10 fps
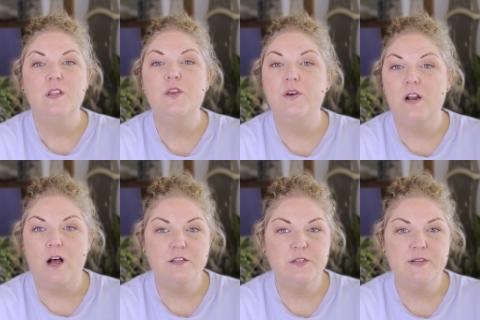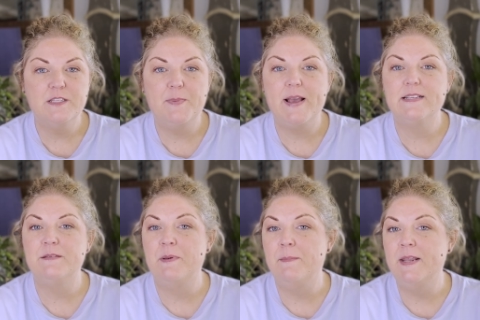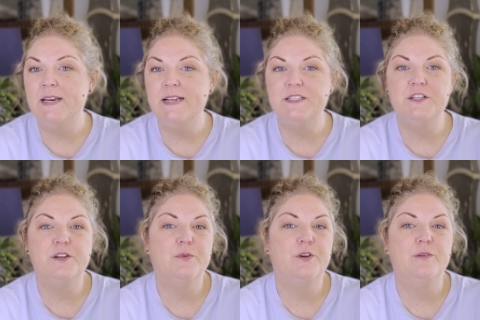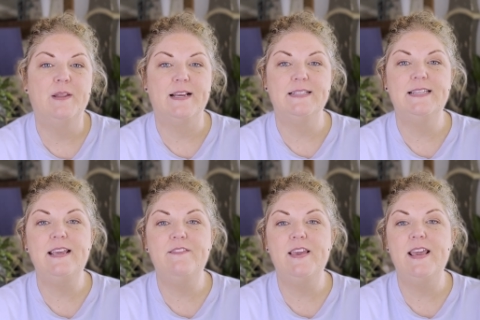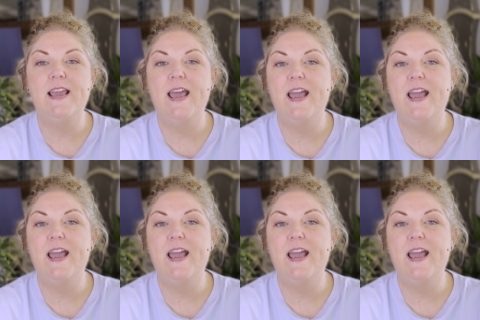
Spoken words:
You can also expect some amenities in your room like a TV,